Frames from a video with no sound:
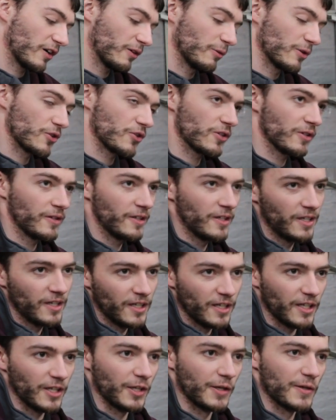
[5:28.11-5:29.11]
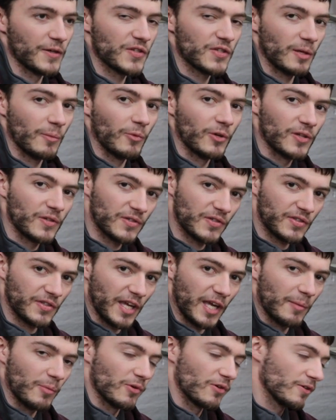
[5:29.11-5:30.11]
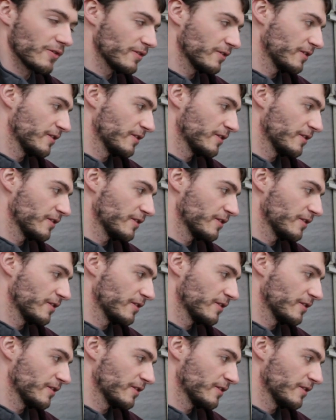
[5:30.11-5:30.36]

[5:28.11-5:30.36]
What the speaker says: which, you know, is somewhat stable.